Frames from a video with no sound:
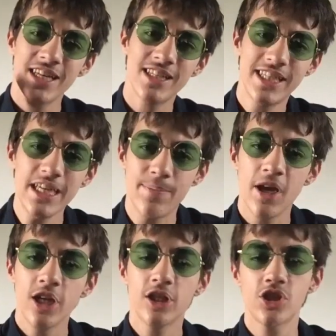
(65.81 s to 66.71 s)

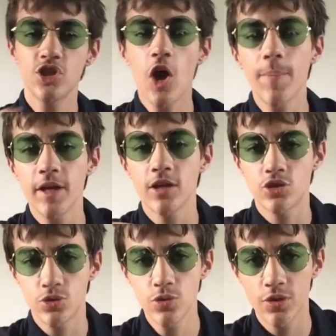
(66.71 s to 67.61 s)
deep to stop
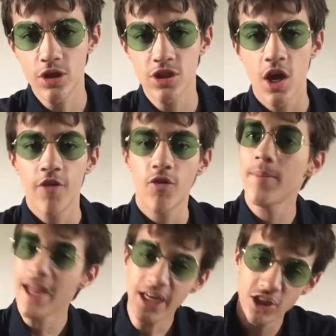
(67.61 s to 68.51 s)
intruders from
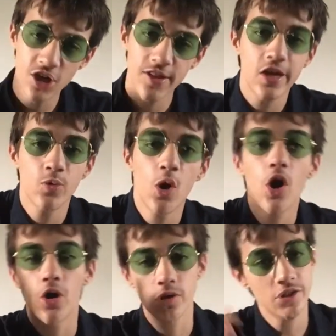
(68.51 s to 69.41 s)
getting to their
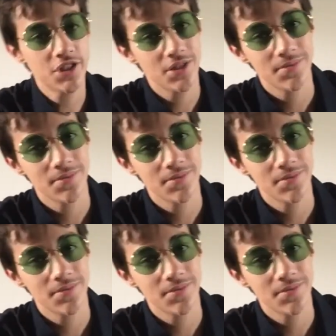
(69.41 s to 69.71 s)
walls.